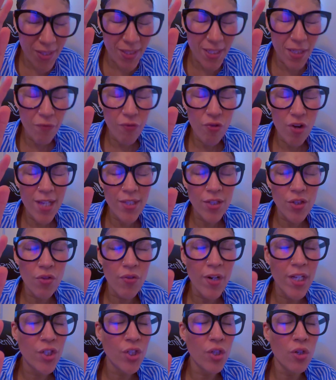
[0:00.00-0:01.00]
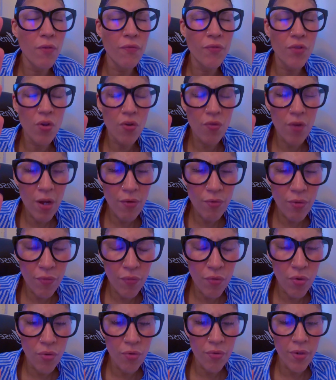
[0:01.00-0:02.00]
Receive restoration of your
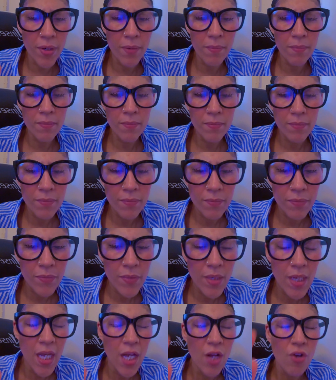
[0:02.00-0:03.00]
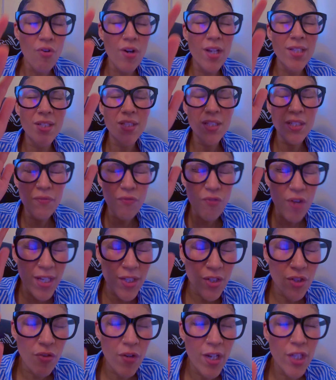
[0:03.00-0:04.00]
crown of glory. Receive
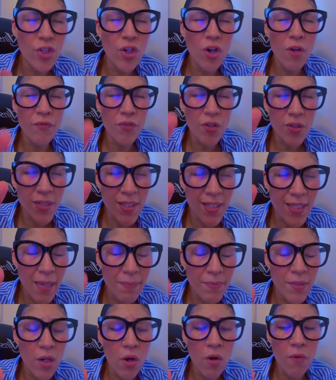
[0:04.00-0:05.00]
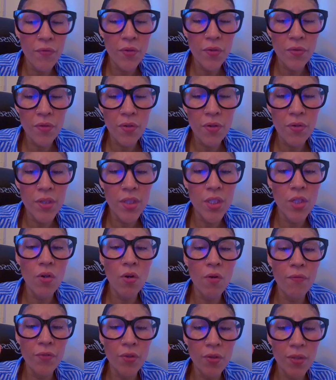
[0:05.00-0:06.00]
restoration of your scepter of
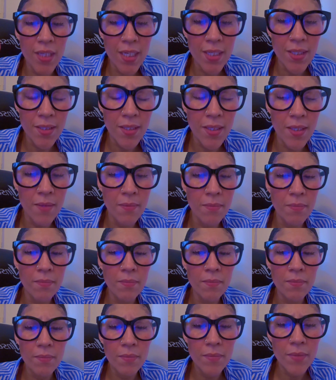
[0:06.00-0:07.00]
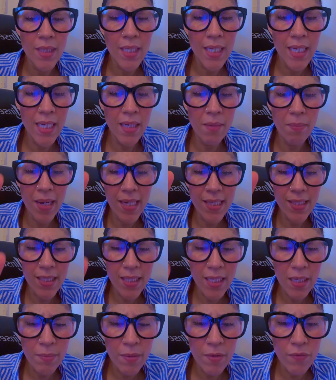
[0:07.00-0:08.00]
authority of your destiny. In the
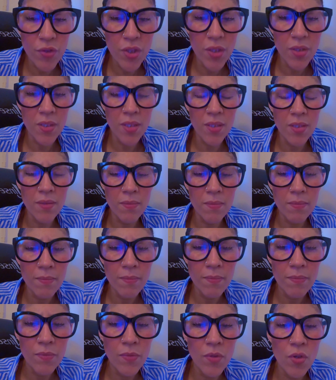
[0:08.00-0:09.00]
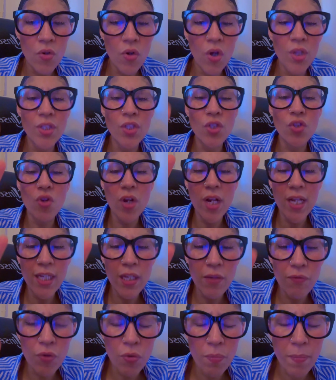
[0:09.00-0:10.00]
mighty name of Jesus. God is going
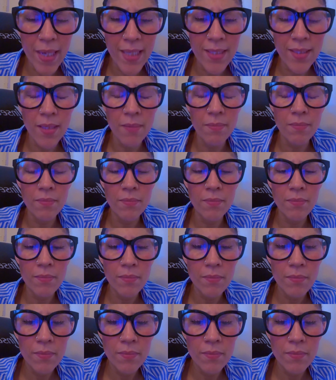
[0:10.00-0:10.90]
to give you better.